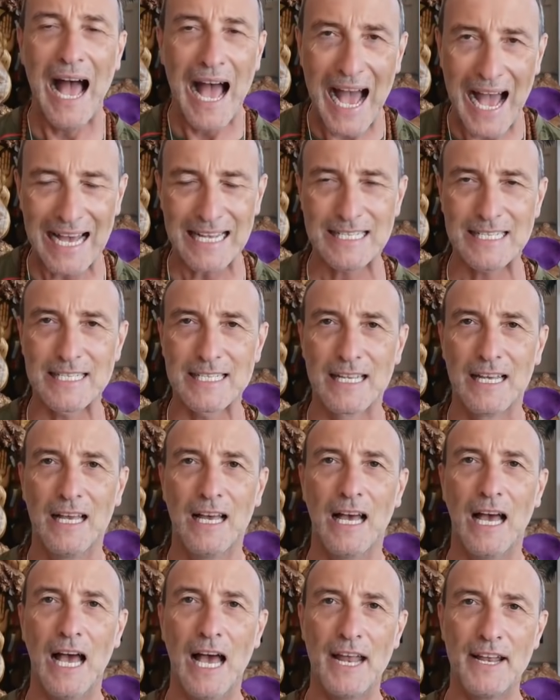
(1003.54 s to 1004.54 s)
has
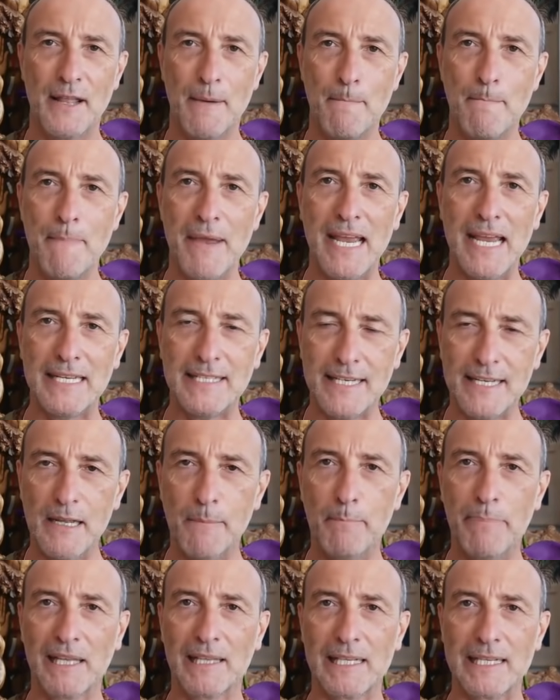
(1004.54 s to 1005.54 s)
an amazing
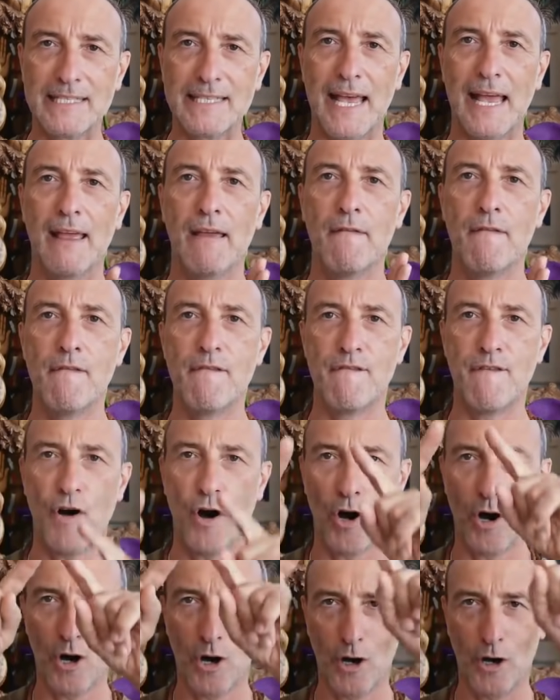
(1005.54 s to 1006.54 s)
ability
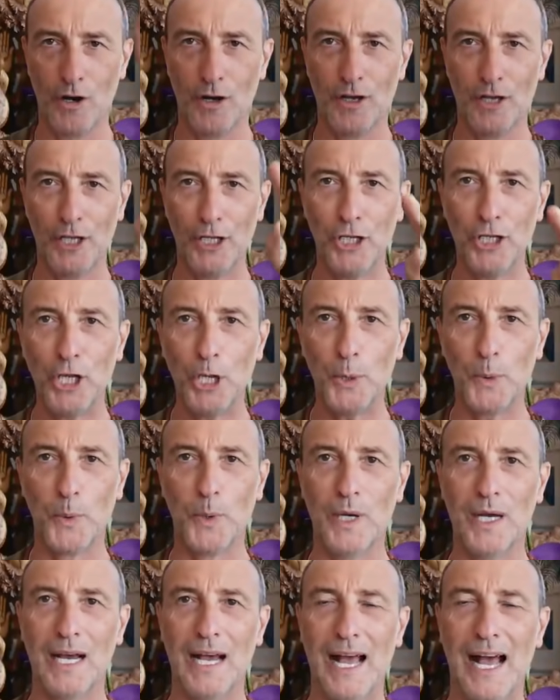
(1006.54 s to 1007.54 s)
for
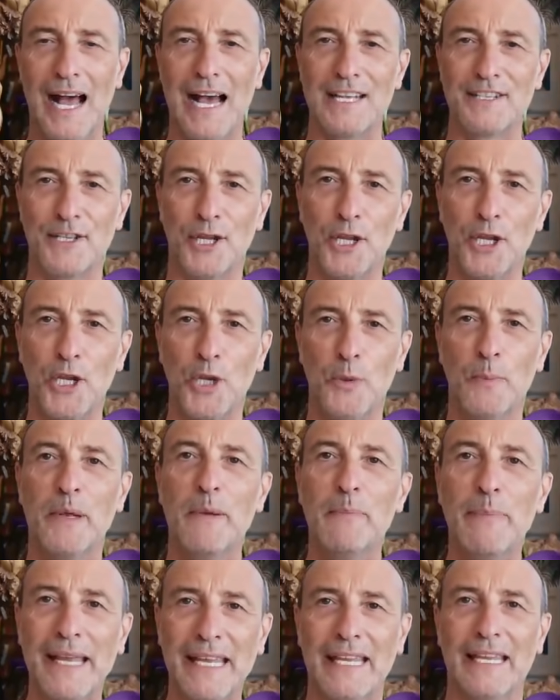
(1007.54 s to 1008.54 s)
you as a
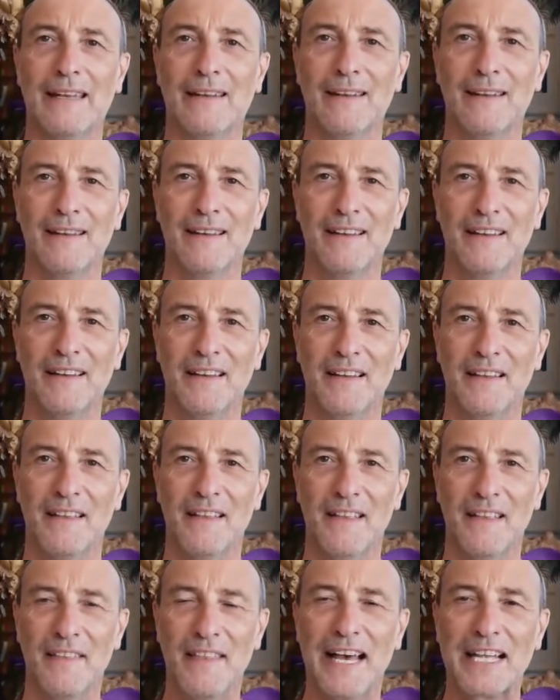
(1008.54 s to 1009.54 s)
human being.
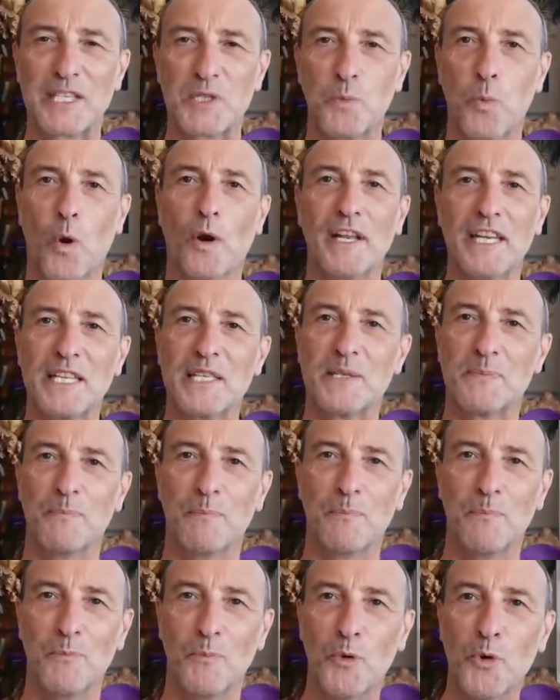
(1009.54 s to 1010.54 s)
That's what it's
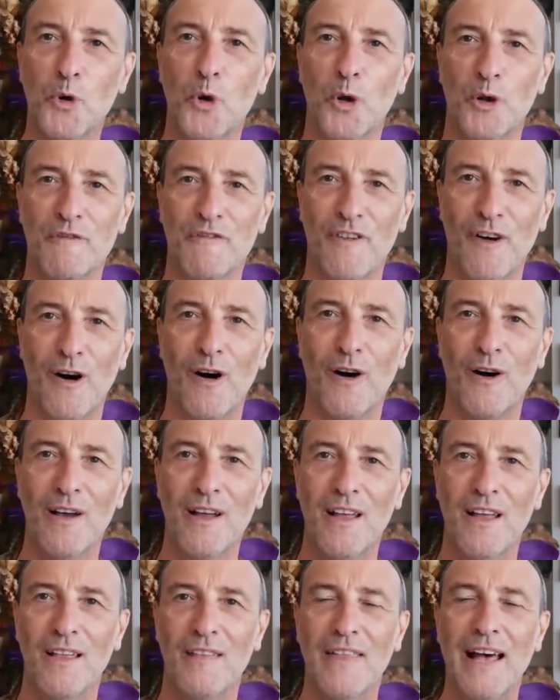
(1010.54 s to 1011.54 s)
grown for.
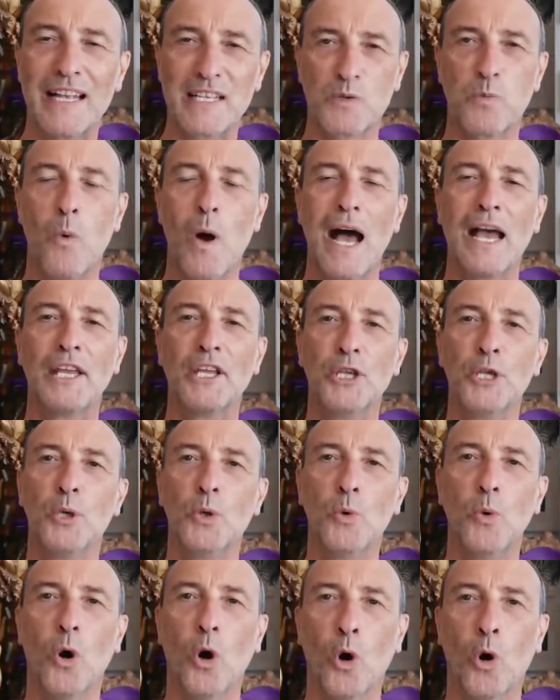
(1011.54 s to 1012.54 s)
That's why
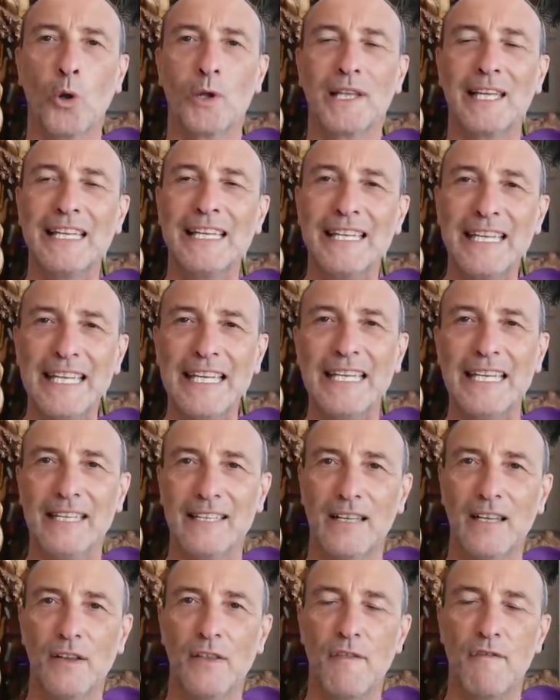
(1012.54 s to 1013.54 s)
you only
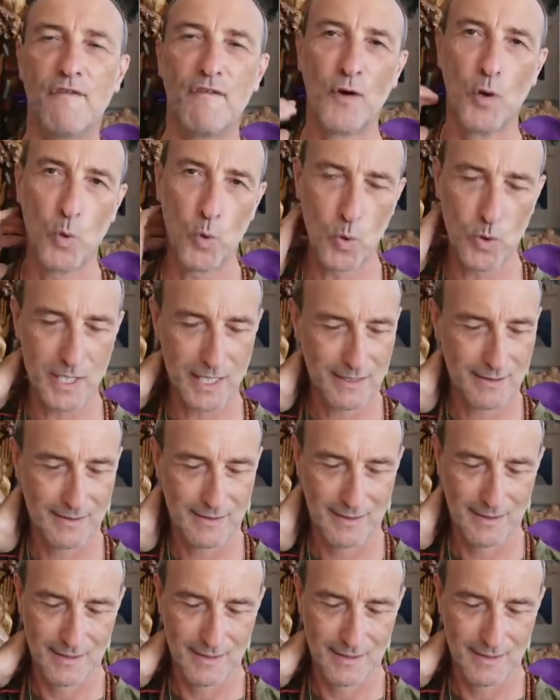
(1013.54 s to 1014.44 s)
need the food